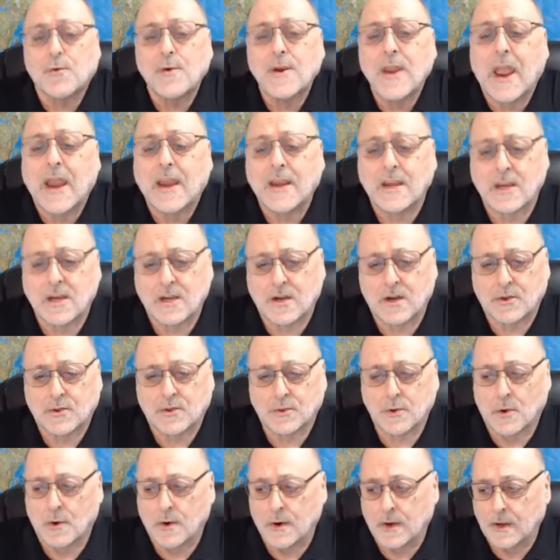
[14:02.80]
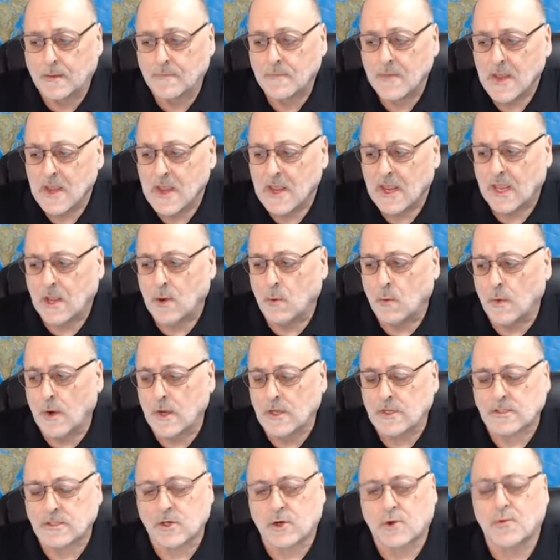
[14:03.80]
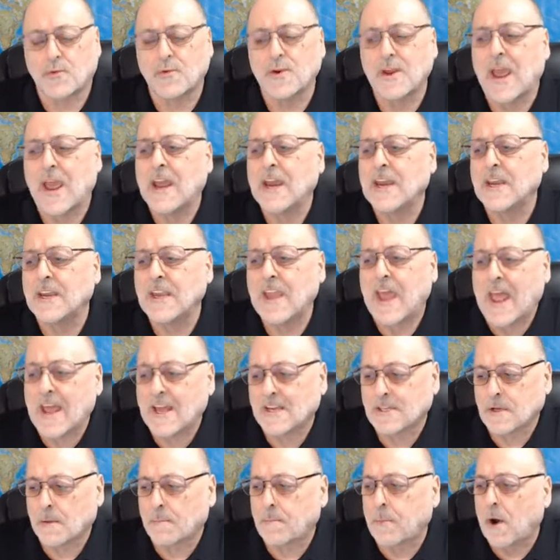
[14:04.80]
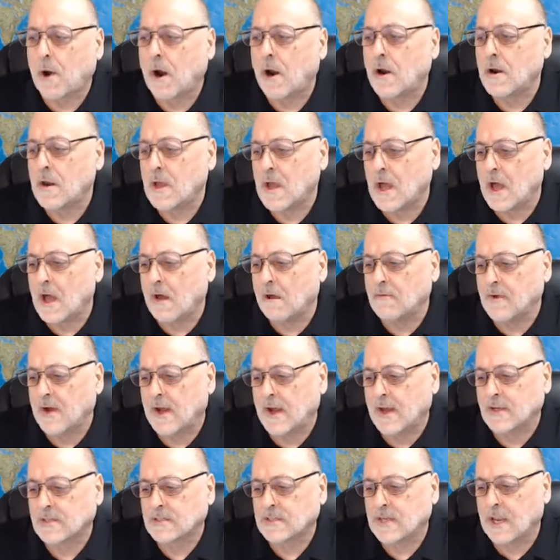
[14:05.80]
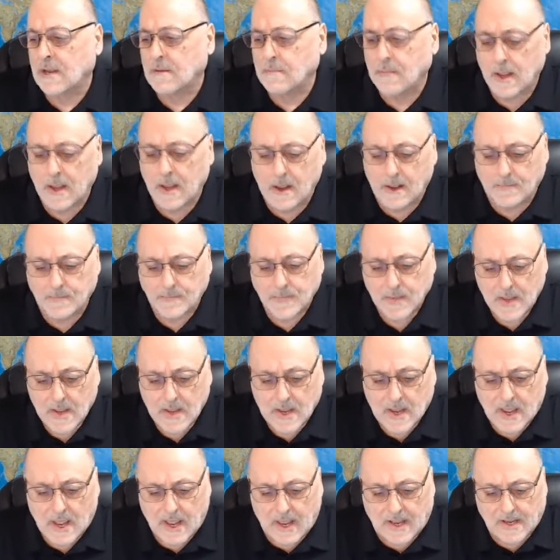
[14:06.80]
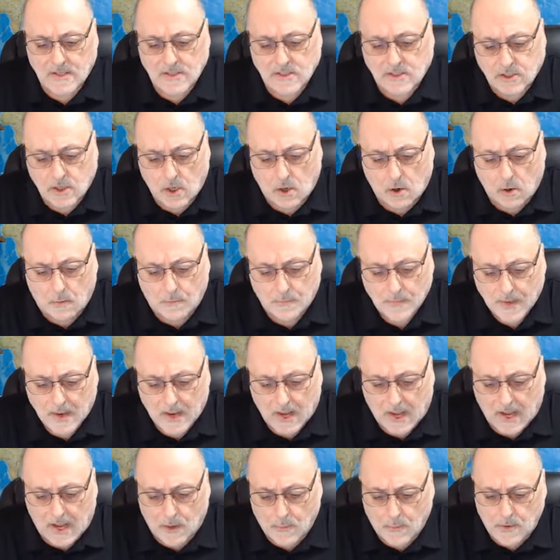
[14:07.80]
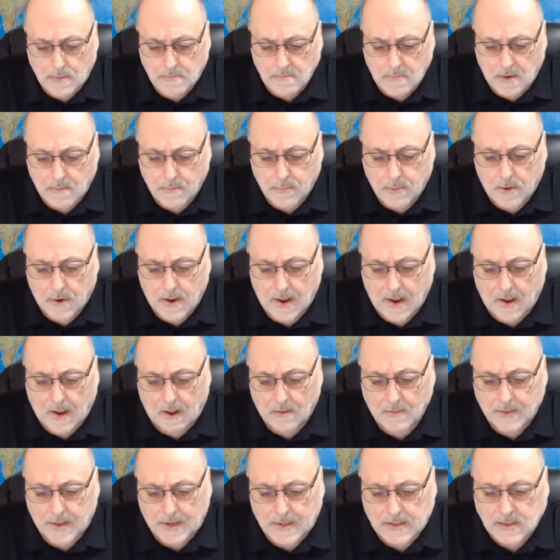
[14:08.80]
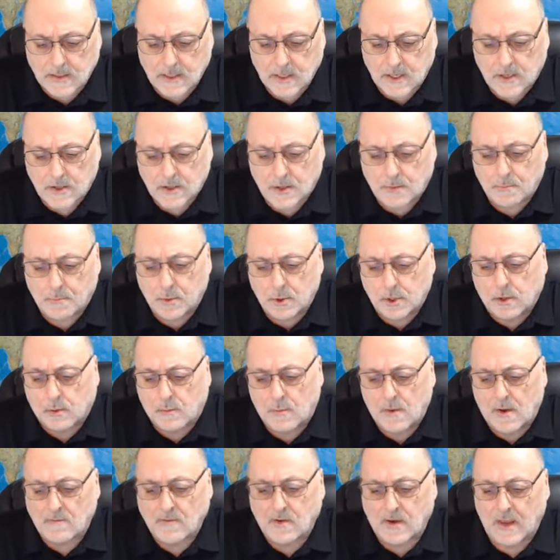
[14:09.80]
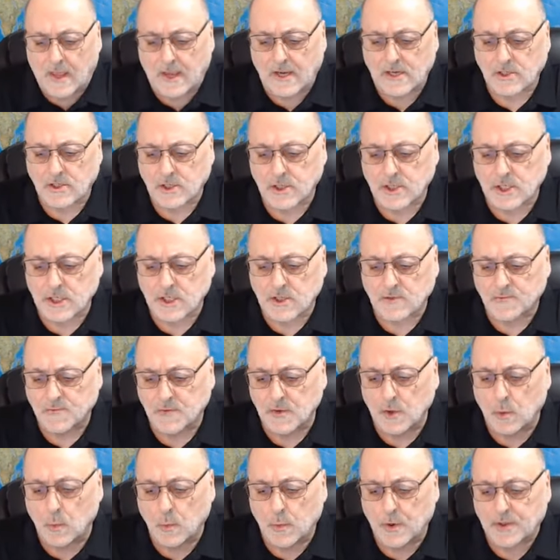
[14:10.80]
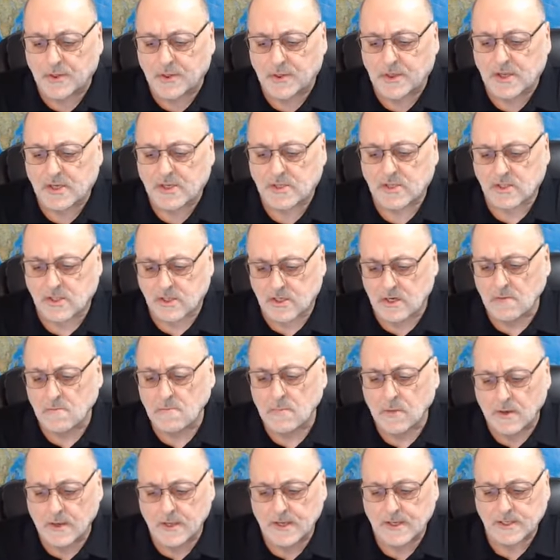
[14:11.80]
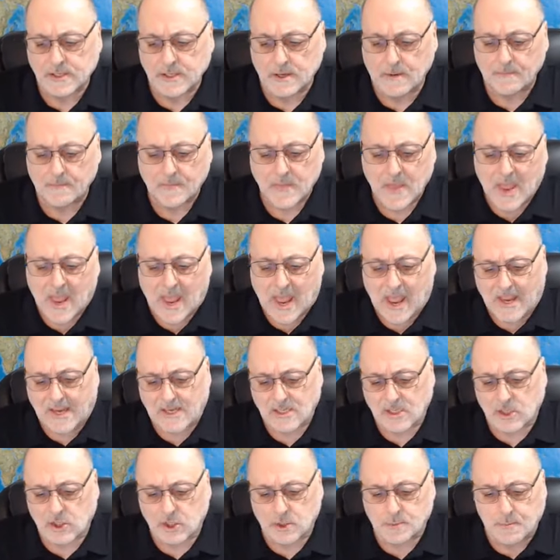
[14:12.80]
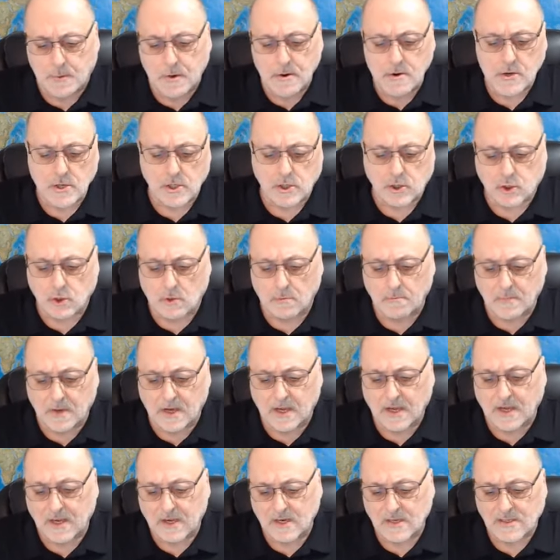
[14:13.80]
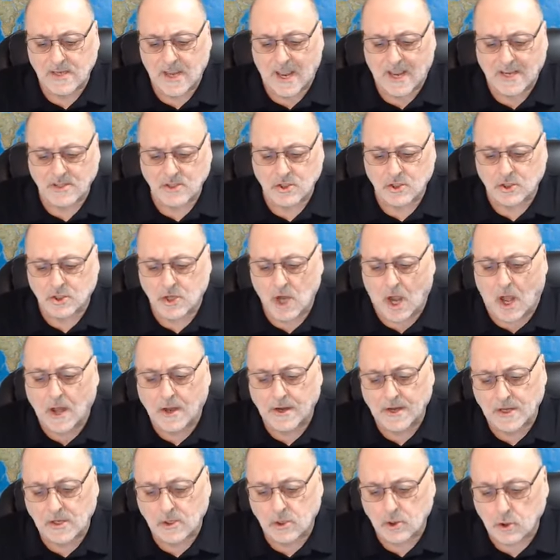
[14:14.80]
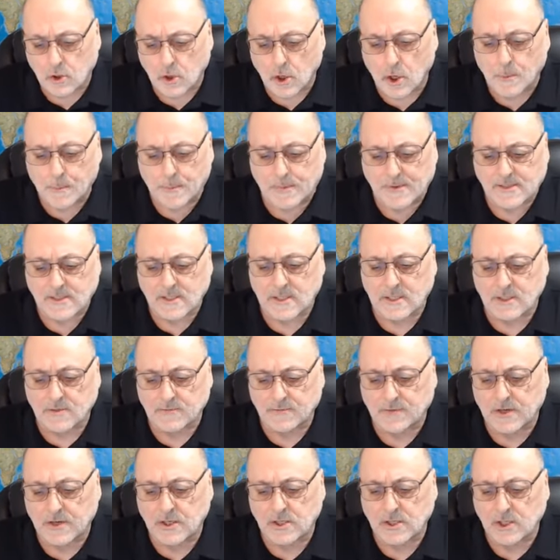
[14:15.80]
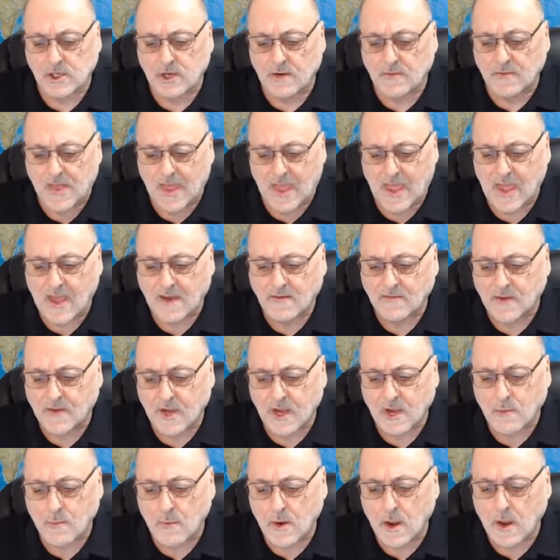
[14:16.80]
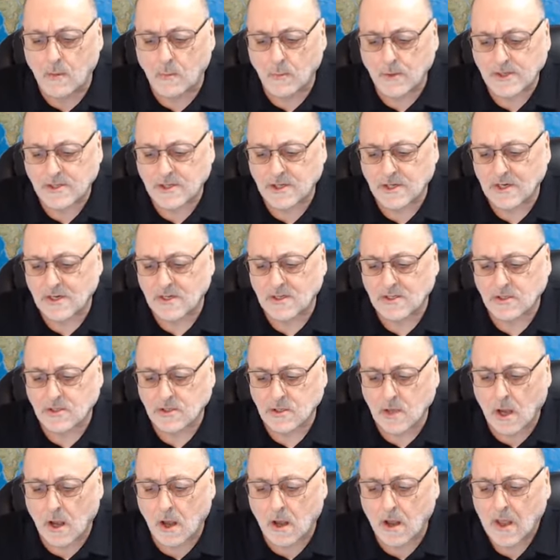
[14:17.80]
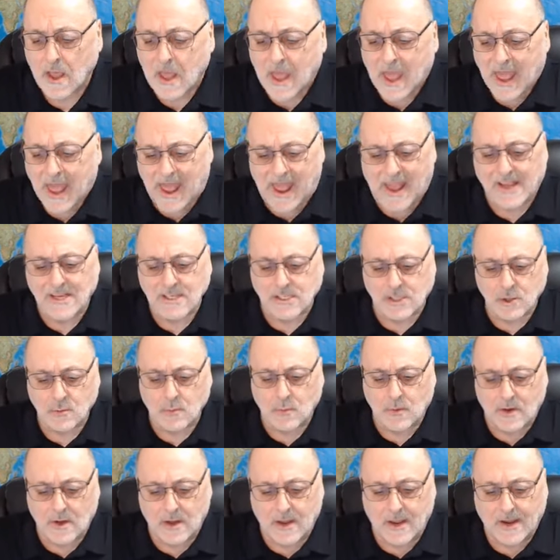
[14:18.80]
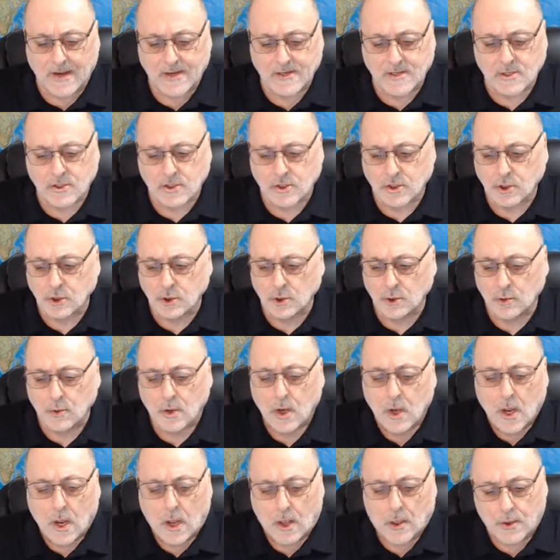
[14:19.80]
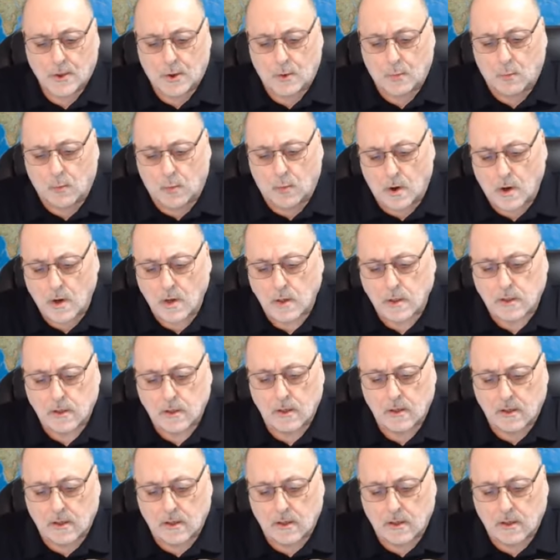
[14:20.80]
created authority. It was created as a part of us. Amen. And so uh, remember how that the, the book of Revelation is filled with the symbolism and spiritual meanings as John interprets his vision of the heavenly realm, which he saw as it relates to the work